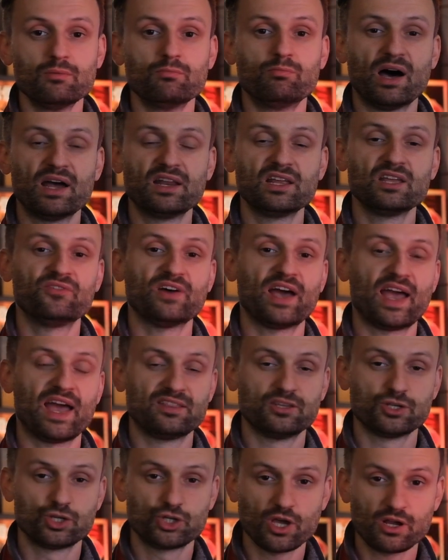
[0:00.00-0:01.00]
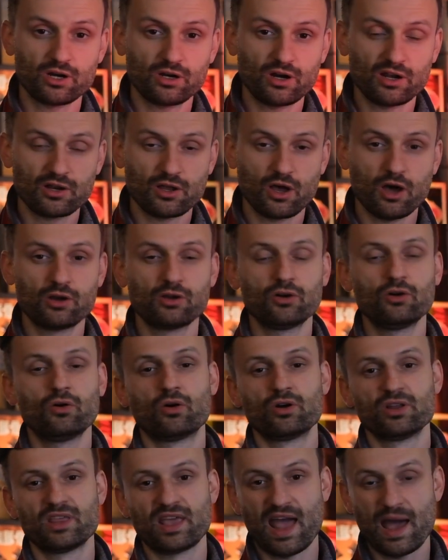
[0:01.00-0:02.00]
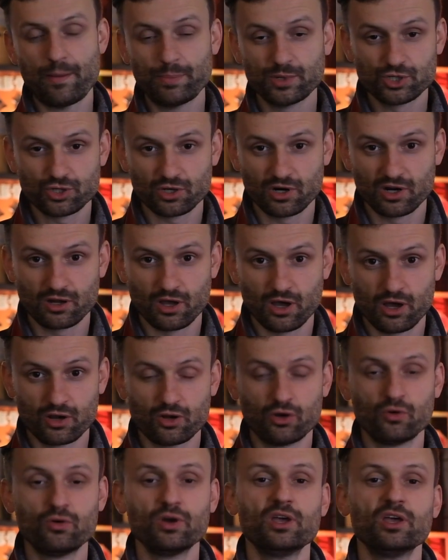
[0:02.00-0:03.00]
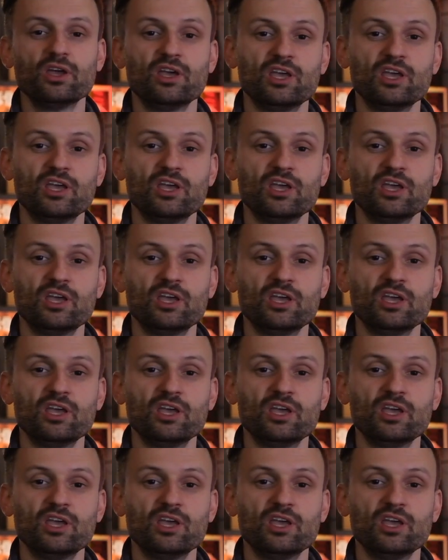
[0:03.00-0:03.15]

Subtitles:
But if I had the shutter on auto or the aperture on auto,